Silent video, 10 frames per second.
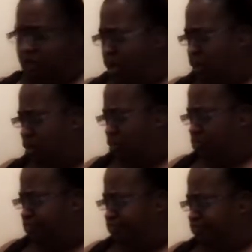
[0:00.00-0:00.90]

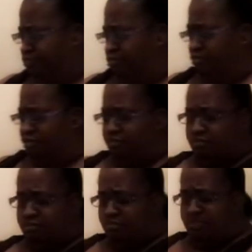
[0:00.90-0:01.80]
um,
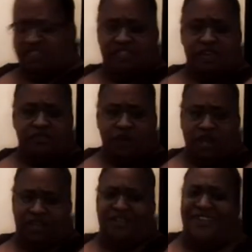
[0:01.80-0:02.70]
this stuff
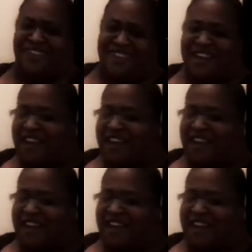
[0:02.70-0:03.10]
right here,